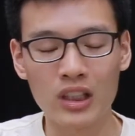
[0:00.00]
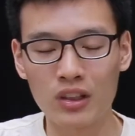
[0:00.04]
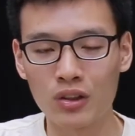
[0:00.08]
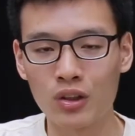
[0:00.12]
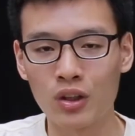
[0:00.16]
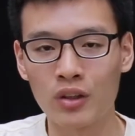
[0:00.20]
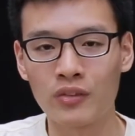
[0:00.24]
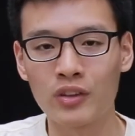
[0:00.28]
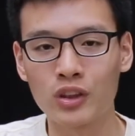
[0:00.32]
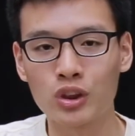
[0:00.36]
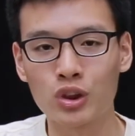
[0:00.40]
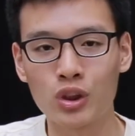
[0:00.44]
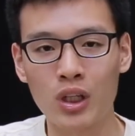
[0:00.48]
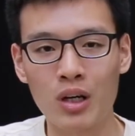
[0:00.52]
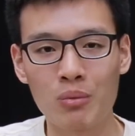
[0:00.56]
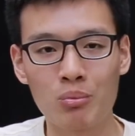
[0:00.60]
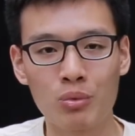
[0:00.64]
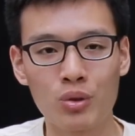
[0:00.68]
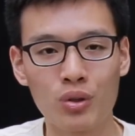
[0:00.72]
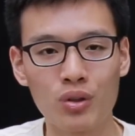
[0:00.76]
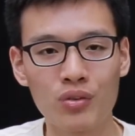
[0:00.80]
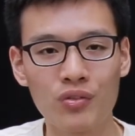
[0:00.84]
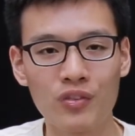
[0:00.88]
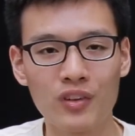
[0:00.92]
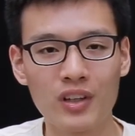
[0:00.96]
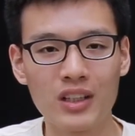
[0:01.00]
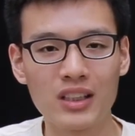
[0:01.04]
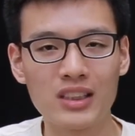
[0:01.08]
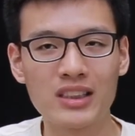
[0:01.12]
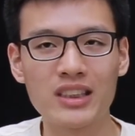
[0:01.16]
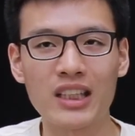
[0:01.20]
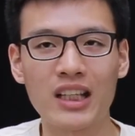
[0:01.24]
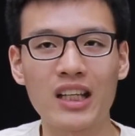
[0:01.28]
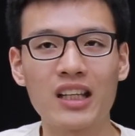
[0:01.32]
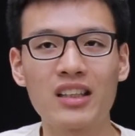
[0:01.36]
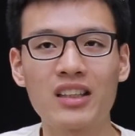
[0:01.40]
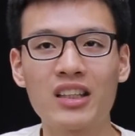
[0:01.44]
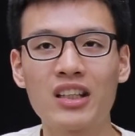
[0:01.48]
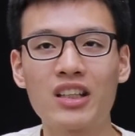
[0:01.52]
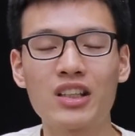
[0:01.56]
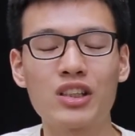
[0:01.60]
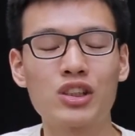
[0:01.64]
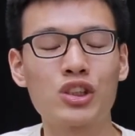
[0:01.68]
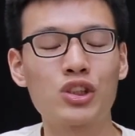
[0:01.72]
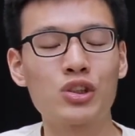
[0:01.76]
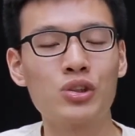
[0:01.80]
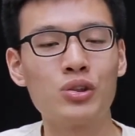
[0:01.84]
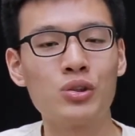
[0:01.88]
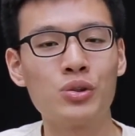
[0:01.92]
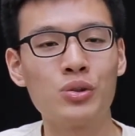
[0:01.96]
take note of the drum groove. Second thing
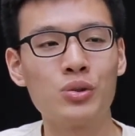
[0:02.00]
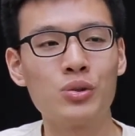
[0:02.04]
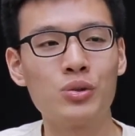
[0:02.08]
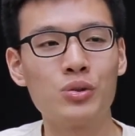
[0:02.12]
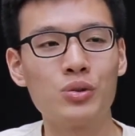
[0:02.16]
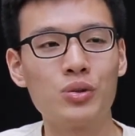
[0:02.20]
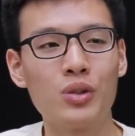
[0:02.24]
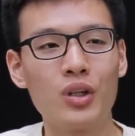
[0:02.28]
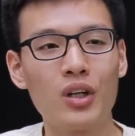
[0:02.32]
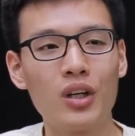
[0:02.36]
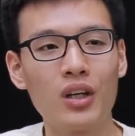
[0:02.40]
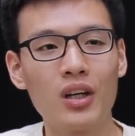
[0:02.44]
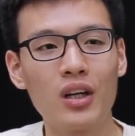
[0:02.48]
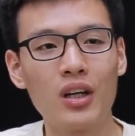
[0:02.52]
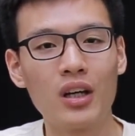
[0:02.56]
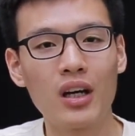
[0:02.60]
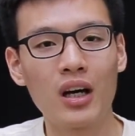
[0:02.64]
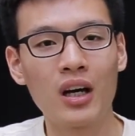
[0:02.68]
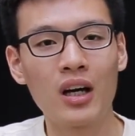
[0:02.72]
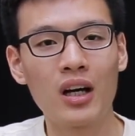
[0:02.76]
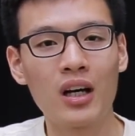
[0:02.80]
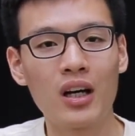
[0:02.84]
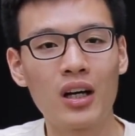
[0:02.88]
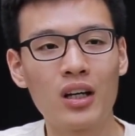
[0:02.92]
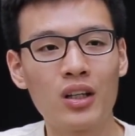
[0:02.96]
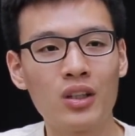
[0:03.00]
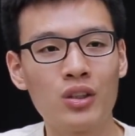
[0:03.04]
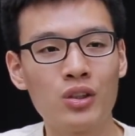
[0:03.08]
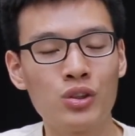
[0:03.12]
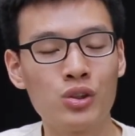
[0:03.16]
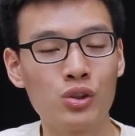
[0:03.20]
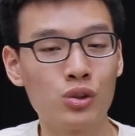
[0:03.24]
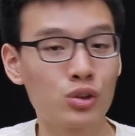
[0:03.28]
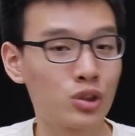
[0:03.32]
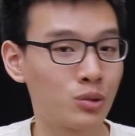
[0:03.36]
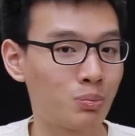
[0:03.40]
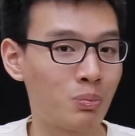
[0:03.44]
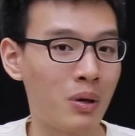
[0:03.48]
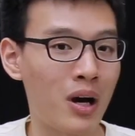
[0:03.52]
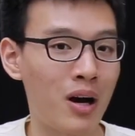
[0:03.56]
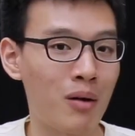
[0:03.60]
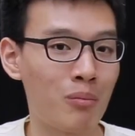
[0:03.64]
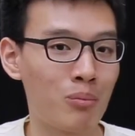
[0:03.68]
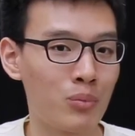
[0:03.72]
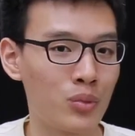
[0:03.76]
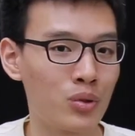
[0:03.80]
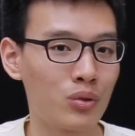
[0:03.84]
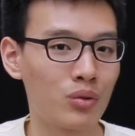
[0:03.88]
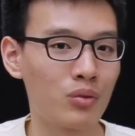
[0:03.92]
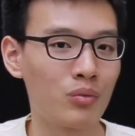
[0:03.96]
is to use
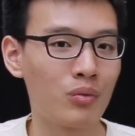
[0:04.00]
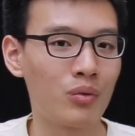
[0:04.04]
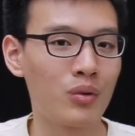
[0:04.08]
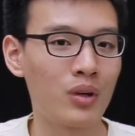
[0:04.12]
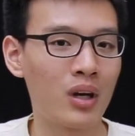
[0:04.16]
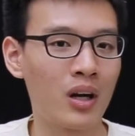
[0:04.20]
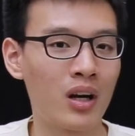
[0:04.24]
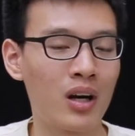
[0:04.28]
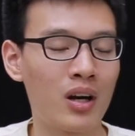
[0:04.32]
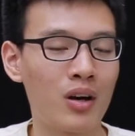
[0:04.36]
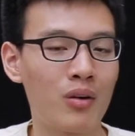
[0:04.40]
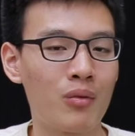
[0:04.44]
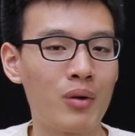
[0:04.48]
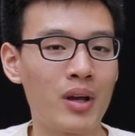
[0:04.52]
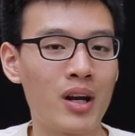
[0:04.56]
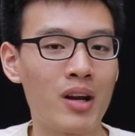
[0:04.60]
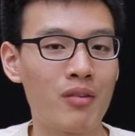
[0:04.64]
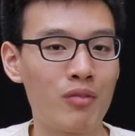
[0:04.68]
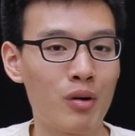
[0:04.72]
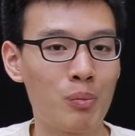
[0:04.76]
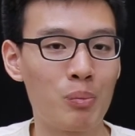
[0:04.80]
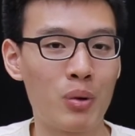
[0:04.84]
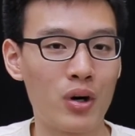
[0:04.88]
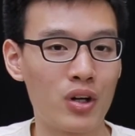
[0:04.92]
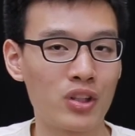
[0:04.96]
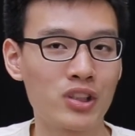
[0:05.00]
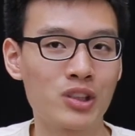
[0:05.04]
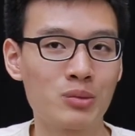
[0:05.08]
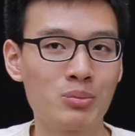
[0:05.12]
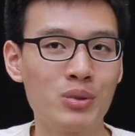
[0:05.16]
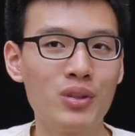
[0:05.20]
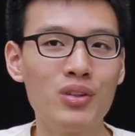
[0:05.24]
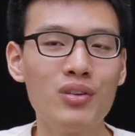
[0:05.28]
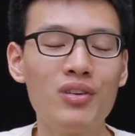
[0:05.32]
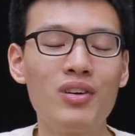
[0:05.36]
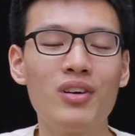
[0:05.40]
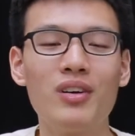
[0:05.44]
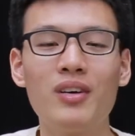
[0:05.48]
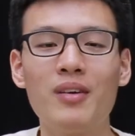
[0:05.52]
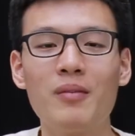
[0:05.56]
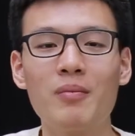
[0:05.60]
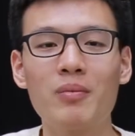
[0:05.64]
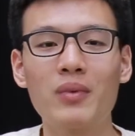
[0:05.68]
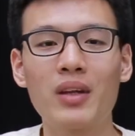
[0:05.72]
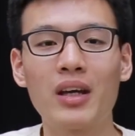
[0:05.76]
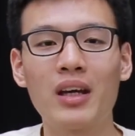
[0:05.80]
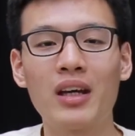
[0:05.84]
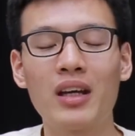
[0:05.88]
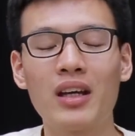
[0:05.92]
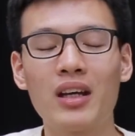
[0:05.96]
palm mute whenever possible.
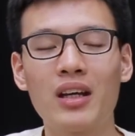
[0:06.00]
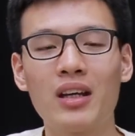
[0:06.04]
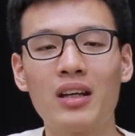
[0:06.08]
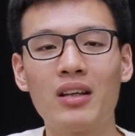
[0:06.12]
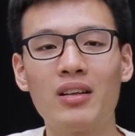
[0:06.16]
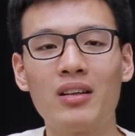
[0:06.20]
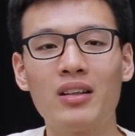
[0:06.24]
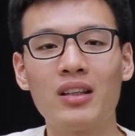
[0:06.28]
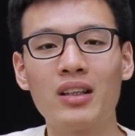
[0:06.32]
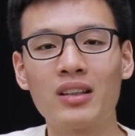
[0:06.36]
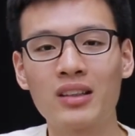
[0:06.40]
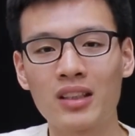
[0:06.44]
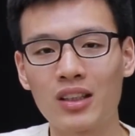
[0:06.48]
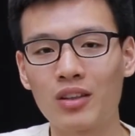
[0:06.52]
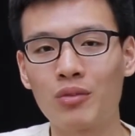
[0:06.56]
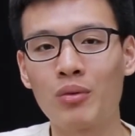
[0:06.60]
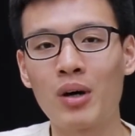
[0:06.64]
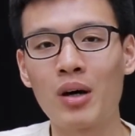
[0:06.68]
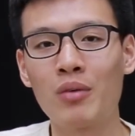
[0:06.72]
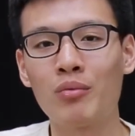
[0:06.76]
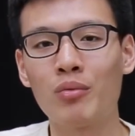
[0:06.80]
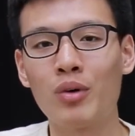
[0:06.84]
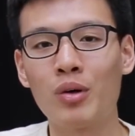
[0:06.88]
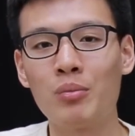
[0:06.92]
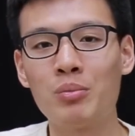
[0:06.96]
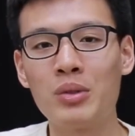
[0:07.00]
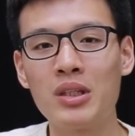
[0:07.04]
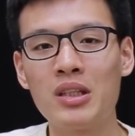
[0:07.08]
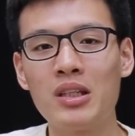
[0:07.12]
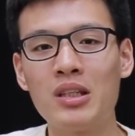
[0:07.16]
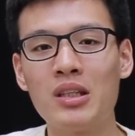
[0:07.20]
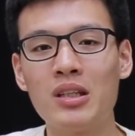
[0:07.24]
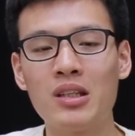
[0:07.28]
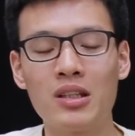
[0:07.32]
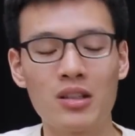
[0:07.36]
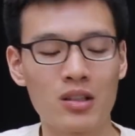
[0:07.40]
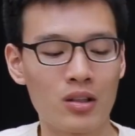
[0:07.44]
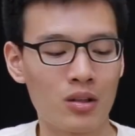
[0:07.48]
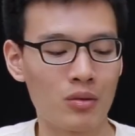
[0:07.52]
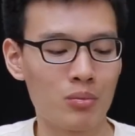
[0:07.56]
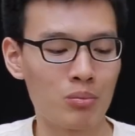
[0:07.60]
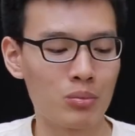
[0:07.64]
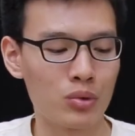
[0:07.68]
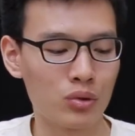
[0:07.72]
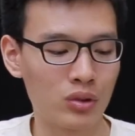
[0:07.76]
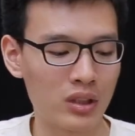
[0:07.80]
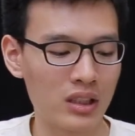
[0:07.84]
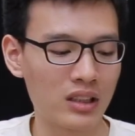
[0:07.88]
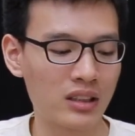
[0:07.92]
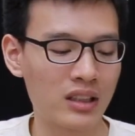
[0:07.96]
And the third one will be your
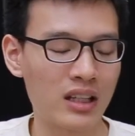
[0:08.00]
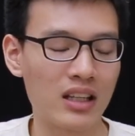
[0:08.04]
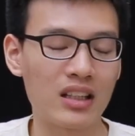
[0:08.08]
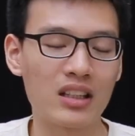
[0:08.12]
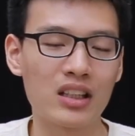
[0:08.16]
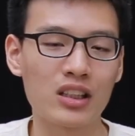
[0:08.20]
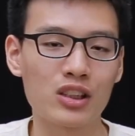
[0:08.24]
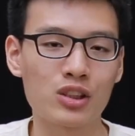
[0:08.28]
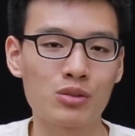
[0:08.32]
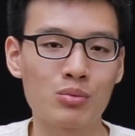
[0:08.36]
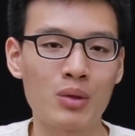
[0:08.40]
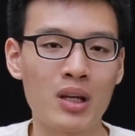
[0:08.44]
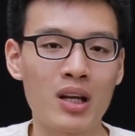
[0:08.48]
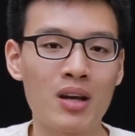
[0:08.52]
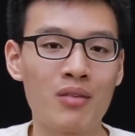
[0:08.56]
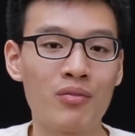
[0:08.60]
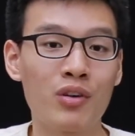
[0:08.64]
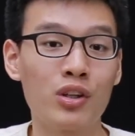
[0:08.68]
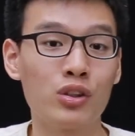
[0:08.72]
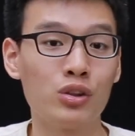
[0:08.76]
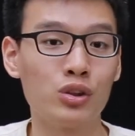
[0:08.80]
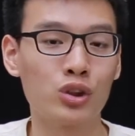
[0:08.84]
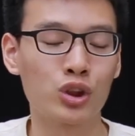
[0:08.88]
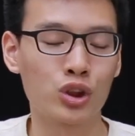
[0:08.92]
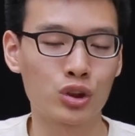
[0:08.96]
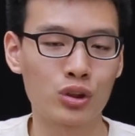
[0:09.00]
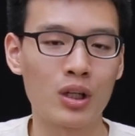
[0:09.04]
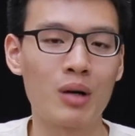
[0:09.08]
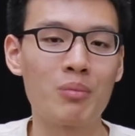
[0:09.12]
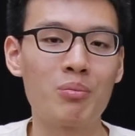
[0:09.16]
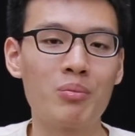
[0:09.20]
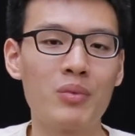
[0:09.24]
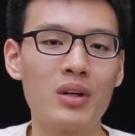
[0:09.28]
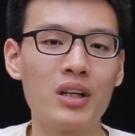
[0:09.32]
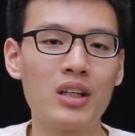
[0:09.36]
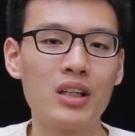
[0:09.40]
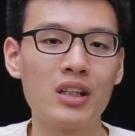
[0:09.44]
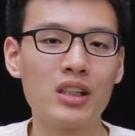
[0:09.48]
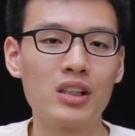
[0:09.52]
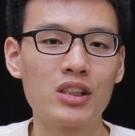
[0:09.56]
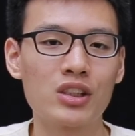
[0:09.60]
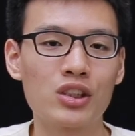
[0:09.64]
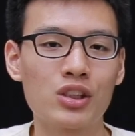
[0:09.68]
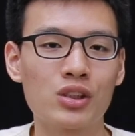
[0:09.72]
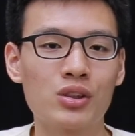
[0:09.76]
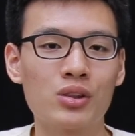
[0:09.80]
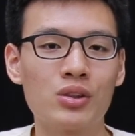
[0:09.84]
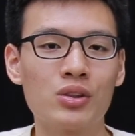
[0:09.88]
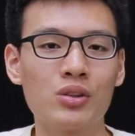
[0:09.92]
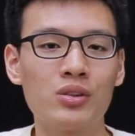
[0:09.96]
muting techniques whenever you strum.
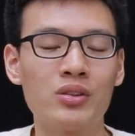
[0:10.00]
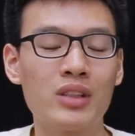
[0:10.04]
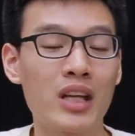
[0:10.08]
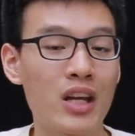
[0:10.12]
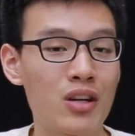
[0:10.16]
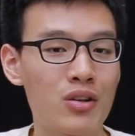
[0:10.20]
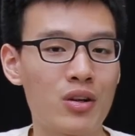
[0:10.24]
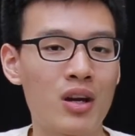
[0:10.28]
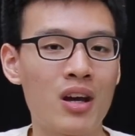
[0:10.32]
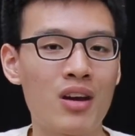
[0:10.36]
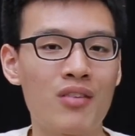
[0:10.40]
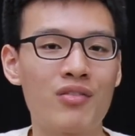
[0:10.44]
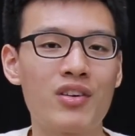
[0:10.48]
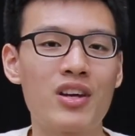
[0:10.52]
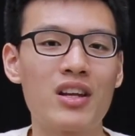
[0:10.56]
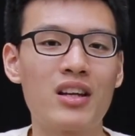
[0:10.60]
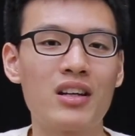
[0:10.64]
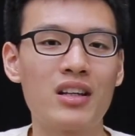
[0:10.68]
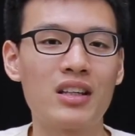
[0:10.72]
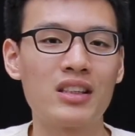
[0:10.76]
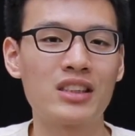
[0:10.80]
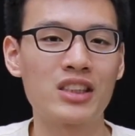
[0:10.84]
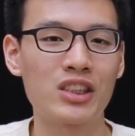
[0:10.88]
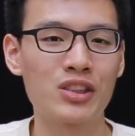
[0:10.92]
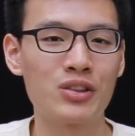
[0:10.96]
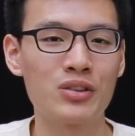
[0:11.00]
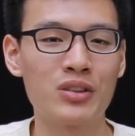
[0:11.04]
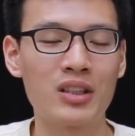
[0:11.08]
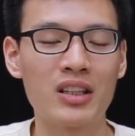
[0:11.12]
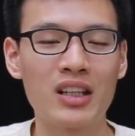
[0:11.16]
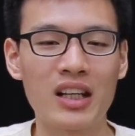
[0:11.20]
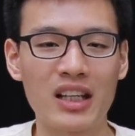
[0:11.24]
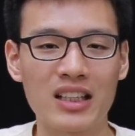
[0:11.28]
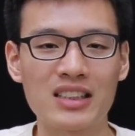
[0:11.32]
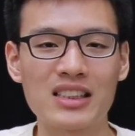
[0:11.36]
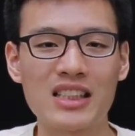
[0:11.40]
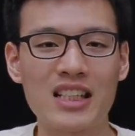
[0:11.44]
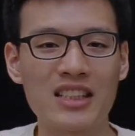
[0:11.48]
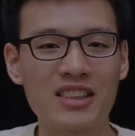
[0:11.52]
So there you have it. See you in the next